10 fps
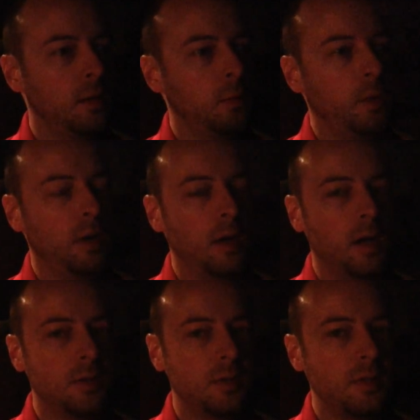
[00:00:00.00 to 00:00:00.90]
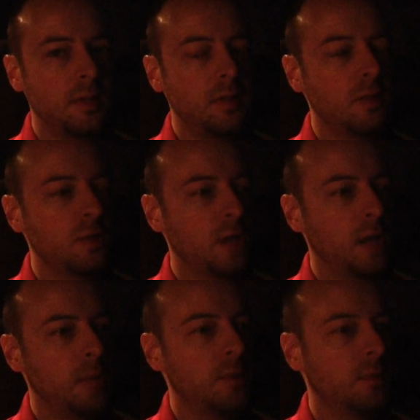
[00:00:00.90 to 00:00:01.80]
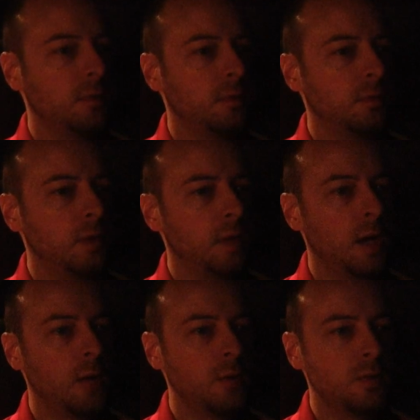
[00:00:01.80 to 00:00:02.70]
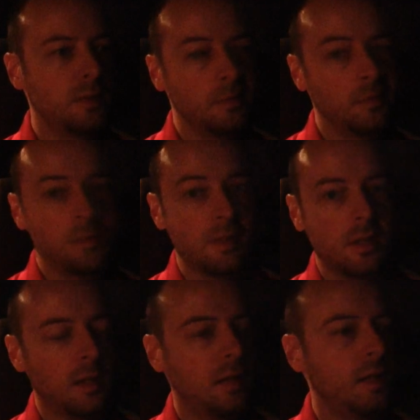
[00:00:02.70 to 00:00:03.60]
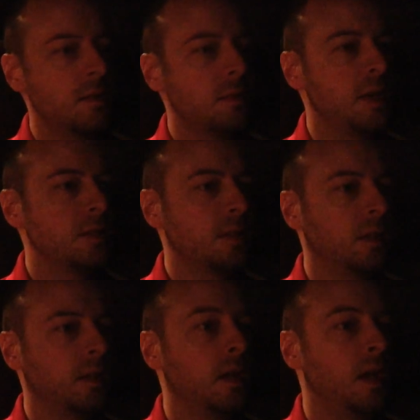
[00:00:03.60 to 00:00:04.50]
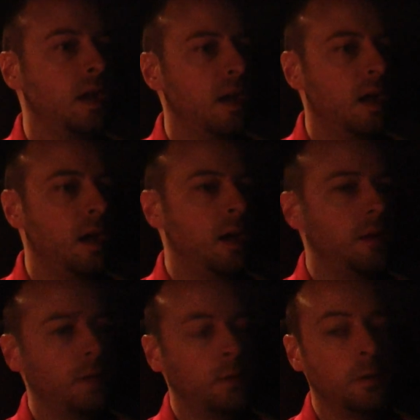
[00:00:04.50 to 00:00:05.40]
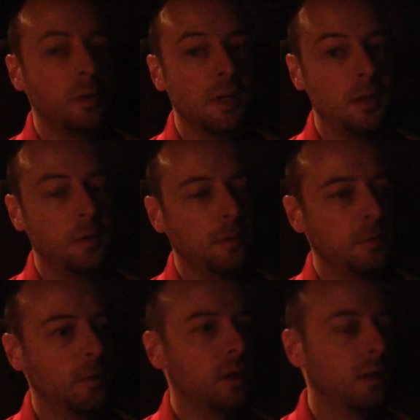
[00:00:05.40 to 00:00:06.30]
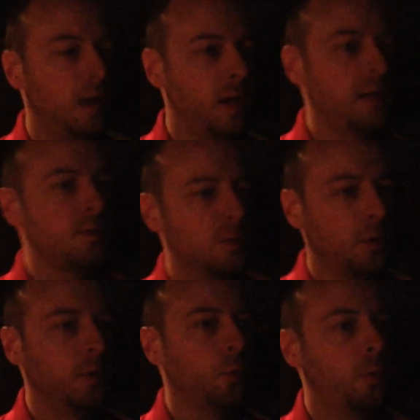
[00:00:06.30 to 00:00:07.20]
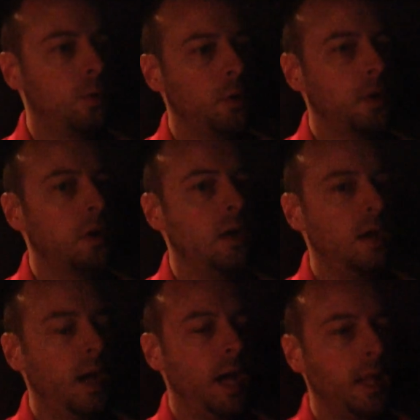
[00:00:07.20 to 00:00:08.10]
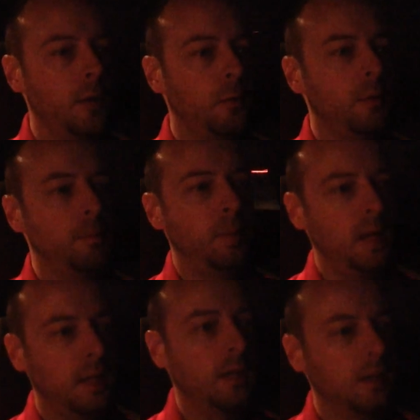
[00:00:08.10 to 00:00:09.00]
warehouses and shops and houses and facilities, basically, that were near the front lines during the war, and they would bake